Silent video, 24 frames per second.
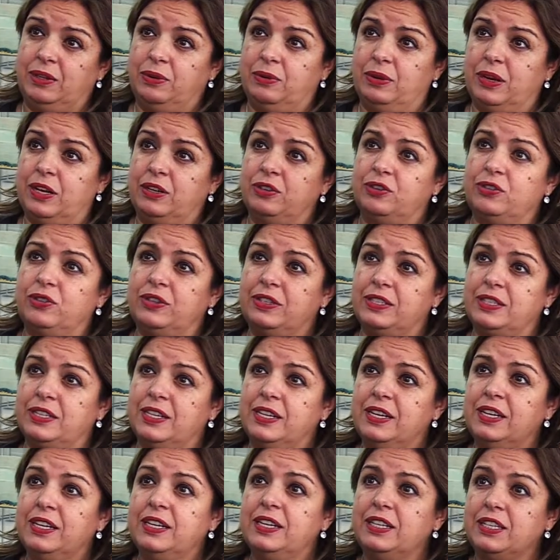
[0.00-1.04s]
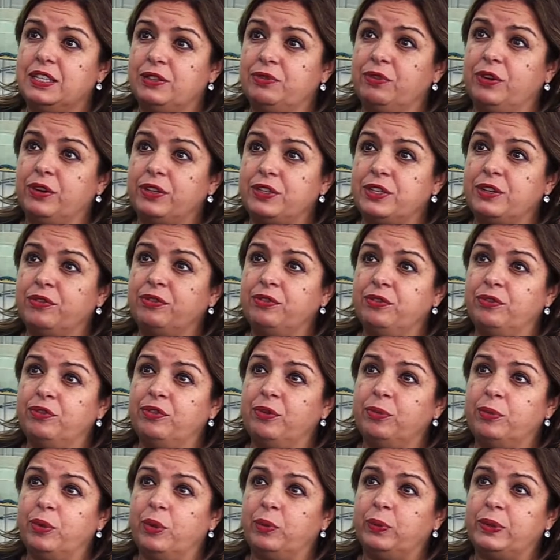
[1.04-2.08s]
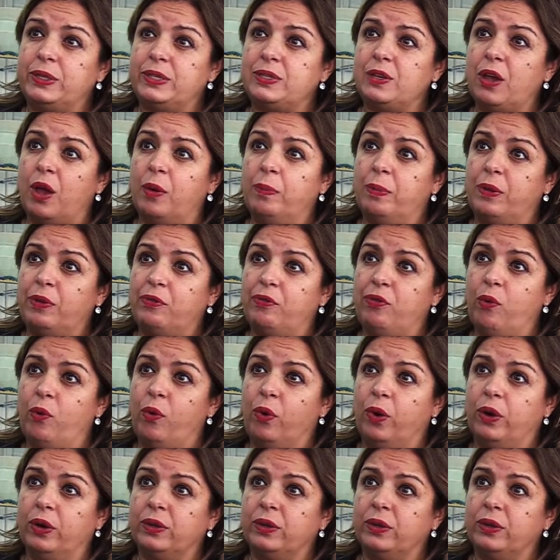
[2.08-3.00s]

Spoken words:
countries, is very different from what we saw before.